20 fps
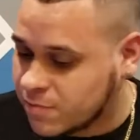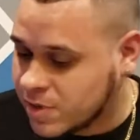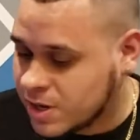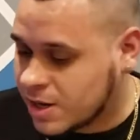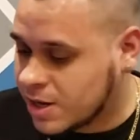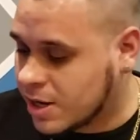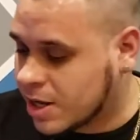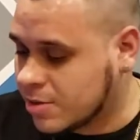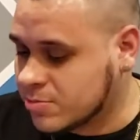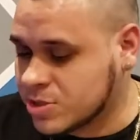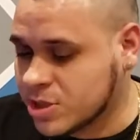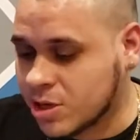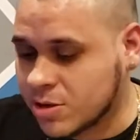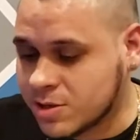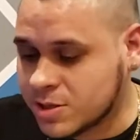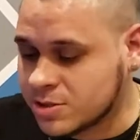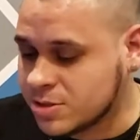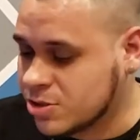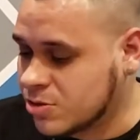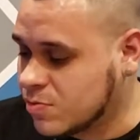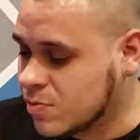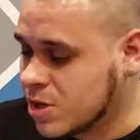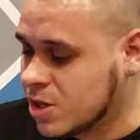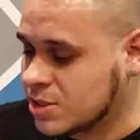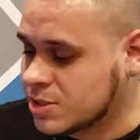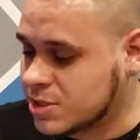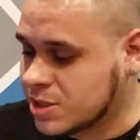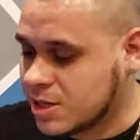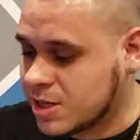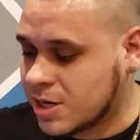But I'm talking too
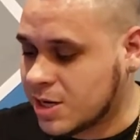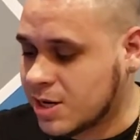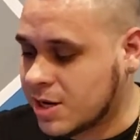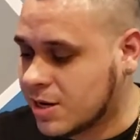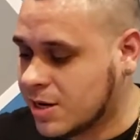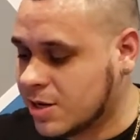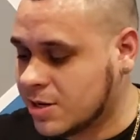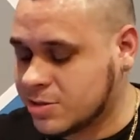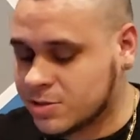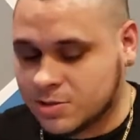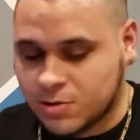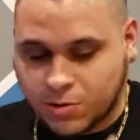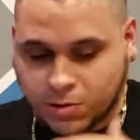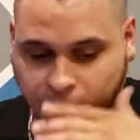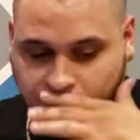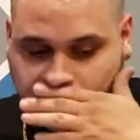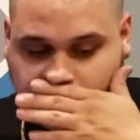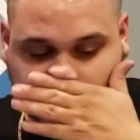much and I need to start